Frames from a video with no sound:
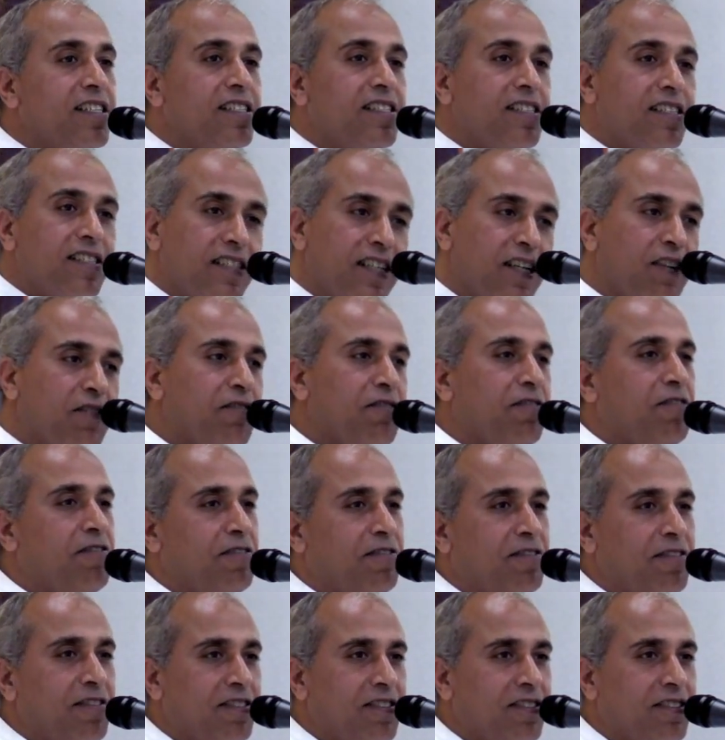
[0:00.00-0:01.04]
is tough,
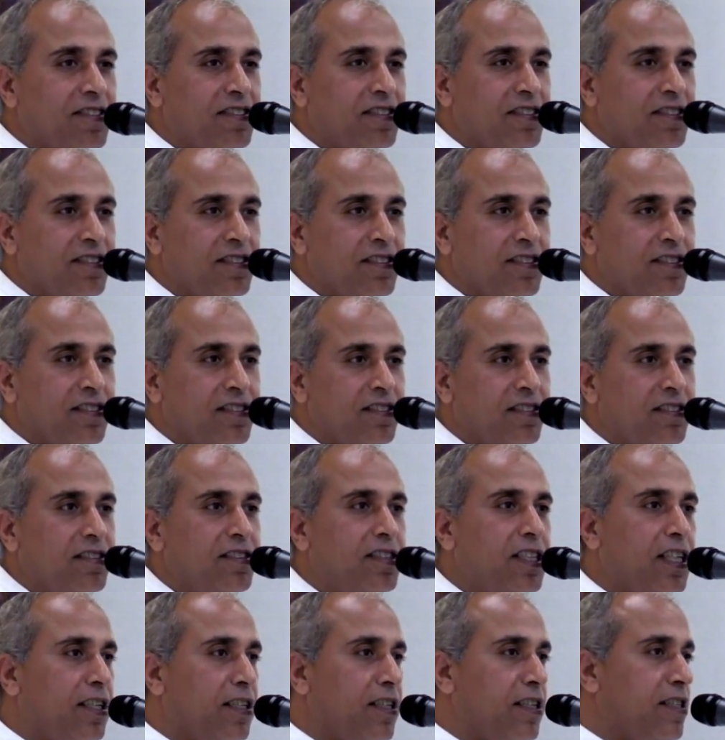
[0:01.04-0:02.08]

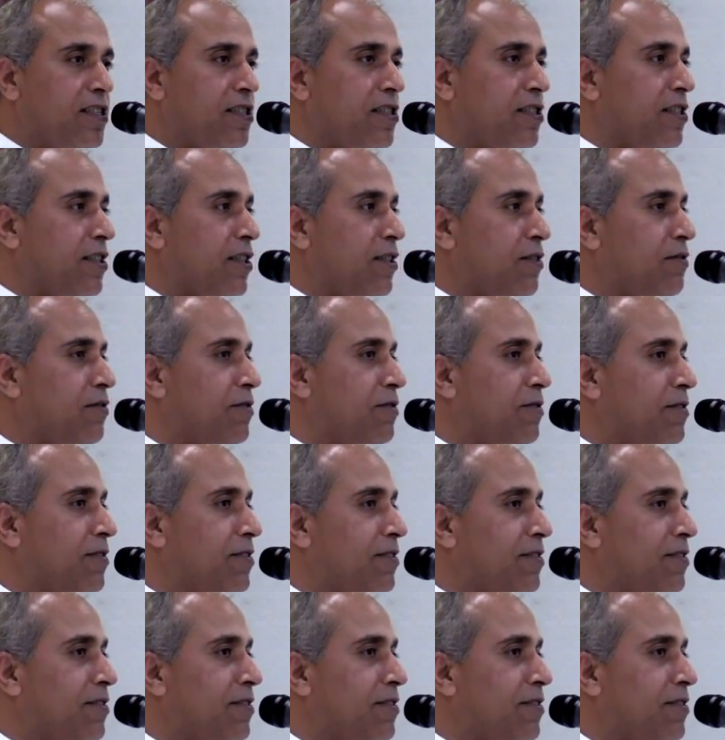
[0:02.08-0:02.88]
then it is tough.